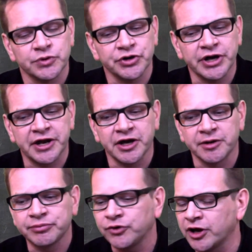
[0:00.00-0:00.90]
where you're getting
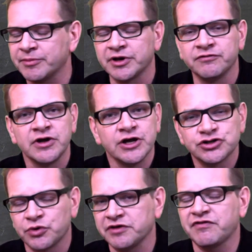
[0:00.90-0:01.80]
unemployment of
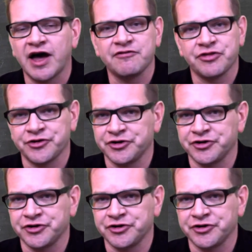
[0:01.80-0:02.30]
25,